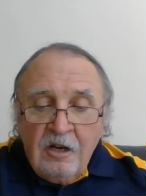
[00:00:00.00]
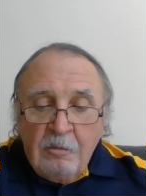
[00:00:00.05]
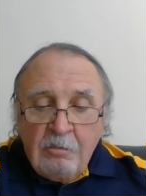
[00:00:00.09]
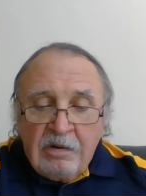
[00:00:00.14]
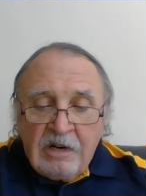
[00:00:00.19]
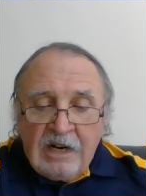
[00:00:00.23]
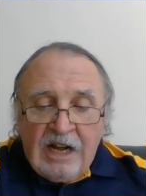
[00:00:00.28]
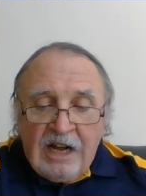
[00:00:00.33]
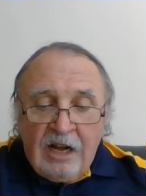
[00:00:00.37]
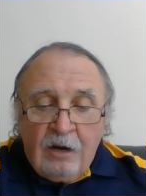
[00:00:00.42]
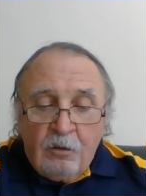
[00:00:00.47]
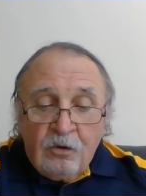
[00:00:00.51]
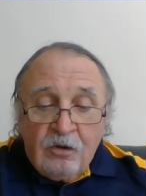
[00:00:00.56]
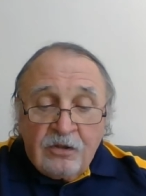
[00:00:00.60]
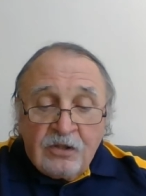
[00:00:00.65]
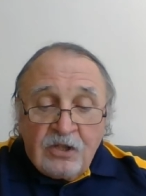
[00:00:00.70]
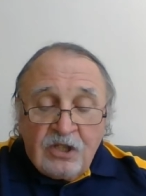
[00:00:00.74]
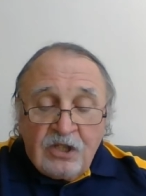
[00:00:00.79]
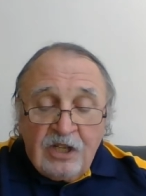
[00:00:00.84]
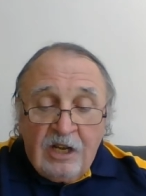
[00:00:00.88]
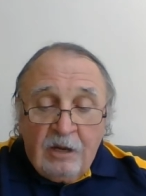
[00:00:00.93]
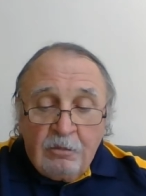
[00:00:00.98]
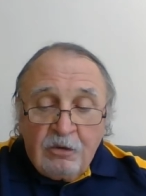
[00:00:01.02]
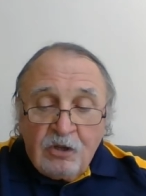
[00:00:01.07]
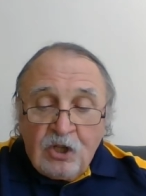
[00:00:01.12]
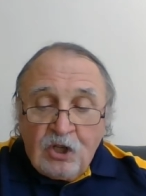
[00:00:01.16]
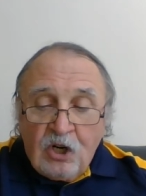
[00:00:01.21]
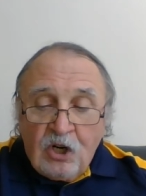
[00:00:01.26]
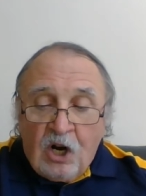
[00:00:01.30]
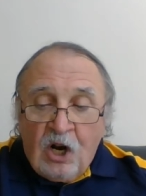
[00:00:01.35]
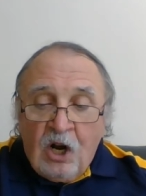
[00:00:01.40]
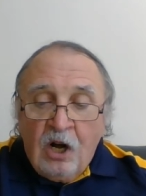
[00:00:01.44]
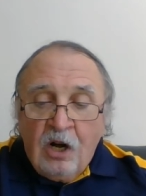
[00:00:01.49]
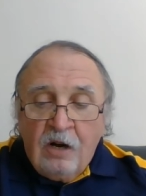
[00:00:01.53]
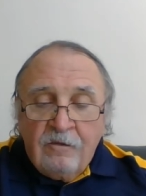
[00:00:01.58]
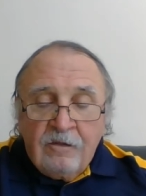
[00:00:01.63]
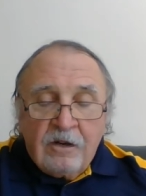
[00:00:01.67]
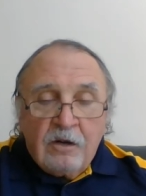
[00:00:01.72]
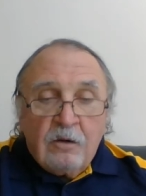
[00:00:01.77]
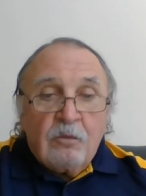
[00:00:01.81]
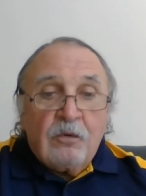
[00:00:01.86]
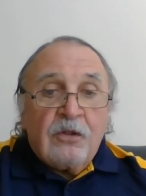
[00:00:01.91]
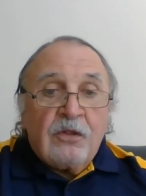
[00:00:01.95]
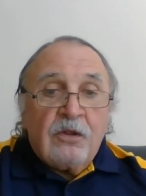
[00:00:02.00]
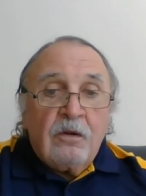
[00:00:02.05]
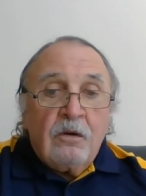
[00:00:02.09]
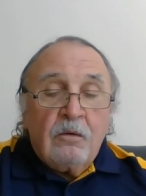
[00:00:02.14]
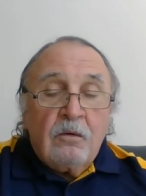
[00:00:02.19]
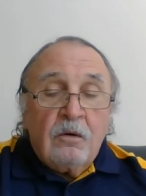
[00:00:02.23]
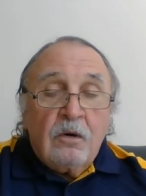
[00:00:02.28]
but I will establish a covenant with you.